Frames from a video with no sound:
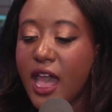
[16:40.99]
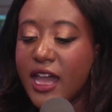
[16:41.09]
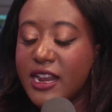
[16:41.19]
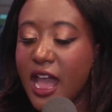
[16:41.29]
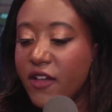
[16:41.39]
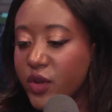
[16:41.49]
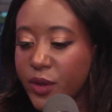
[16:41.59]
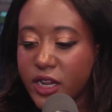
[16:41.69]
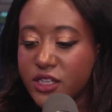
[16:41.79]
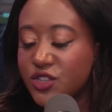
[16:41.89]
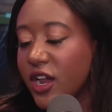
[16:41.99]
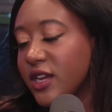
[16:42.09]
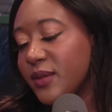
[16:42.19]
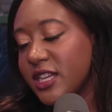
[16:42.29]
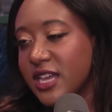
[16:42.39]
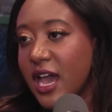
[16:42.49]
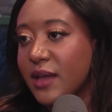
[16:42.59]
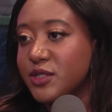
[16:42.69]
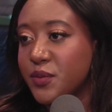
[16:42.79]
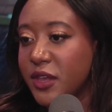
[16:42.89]
and everybody is trying to make
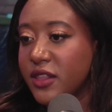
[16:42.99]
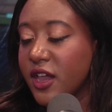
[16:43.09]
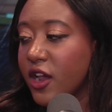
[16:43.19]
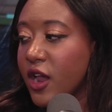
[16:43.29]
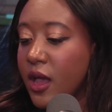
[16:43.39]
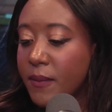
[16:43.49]
time to be there.